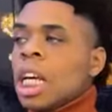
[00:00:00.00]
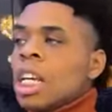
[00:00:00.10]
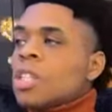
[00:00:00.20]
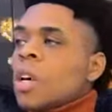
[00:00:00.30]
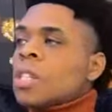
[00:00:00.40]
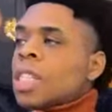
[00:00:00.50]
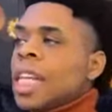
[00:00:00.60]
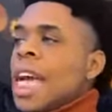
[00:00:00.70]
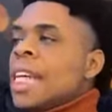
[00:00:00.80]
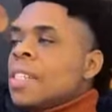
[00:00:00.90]
So,
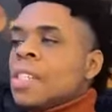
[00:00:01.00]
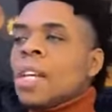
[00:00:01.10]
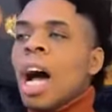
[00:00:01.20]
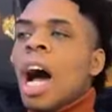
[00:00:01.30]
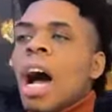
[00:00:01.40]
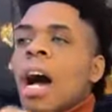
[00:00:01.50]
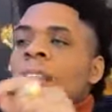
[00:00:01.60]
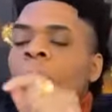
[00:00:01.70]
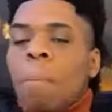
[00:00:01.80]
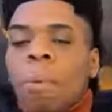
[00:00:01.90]
saints,
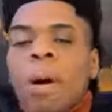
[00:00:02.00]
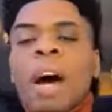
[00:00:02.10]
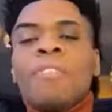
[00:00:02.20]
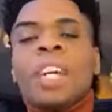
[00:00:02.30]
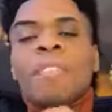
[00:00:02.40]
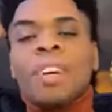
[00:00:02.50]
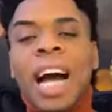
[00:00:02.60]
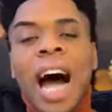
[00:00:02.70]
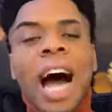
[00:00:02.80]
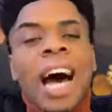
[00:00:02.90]
the prophet of
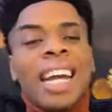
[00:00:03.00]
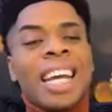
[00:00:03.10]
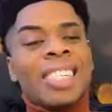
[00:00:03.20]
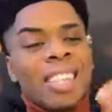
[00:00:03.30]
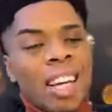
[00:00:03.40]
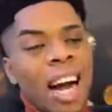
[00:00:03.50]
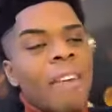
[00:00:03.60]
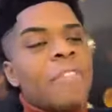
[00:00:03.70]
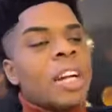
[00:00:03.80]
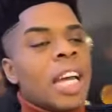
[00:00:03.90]
God is
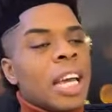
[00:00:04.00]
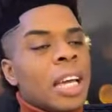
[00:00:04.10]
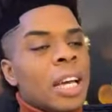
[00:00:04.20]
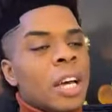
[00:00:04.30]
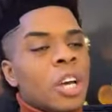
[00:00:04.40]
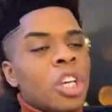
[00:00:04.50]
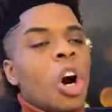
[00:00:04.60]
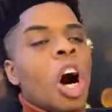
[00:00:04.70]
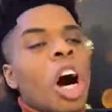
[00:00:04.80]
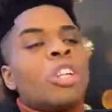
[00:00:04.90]
governing
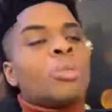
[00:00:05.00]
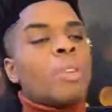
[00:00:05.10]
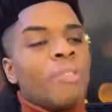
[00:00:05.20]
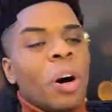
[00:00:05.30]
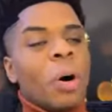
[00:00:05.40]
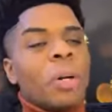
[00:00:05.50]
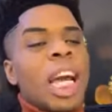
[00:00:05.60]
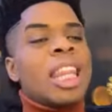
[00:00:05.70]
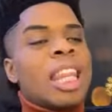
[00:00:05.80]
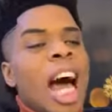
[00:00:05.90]
your hundredfold
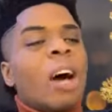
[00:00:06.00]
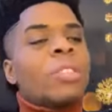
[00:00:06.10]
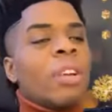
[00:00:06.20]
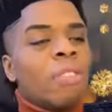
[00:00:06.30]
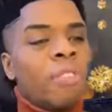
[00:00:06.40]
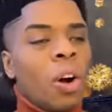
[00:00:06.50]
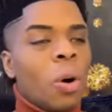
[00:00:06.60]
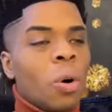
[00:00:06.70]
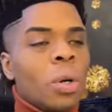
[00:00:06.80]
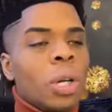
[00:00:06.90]
and
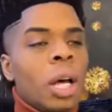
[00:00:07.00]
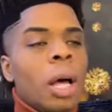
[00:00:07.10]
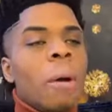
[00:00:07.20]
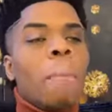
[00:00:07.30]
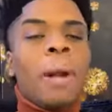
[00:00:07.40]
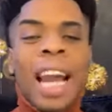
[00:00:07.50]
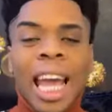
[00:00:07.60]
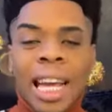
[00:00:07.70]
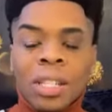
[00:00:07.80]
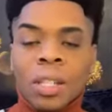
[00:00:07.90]
thousandfold
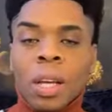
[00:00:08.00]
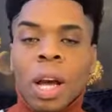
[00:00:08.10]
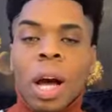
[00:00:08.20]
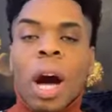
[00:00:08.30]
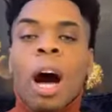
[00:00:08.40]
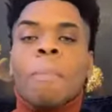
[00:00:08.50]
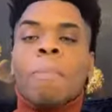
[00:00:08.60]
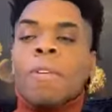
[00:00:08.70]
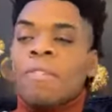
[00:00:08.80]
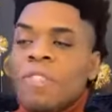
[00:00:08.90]
place of
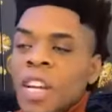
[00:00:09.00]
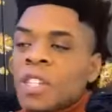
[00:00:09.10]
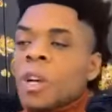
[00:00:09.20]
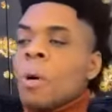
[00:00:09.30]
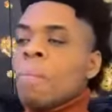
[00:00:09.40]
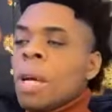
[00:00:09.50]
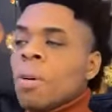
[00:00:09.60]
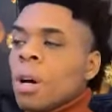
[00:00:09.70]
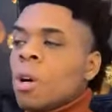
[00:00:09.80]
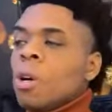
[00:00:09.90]
provisional
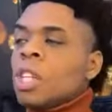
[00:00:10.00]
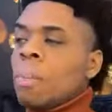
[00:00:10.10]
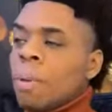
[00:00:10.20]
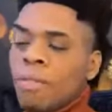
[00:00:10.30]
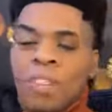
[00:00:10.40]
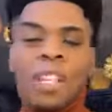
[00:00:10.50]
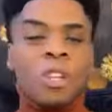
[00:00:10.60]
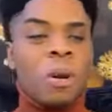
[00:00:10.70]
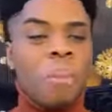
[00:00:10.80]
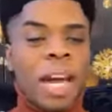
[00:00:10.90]
miracles and
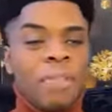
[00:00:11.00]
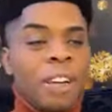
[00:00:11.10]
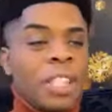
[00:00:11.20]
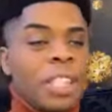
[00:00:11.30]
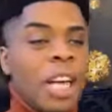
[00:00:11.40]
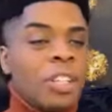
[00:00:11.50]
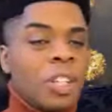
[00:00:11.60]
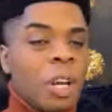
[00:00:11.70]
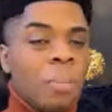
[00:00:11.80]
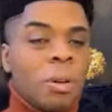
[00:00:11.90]
provisional
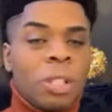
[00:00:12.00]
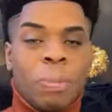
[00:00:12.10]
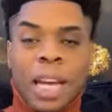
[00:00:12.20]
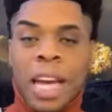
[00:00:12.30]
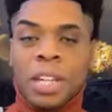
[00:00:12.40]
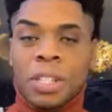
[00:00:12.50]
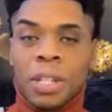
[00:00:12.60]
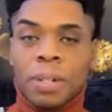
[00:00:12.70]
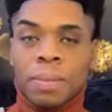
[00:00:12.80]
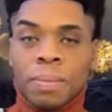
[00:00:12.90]
manifestation and multiplication.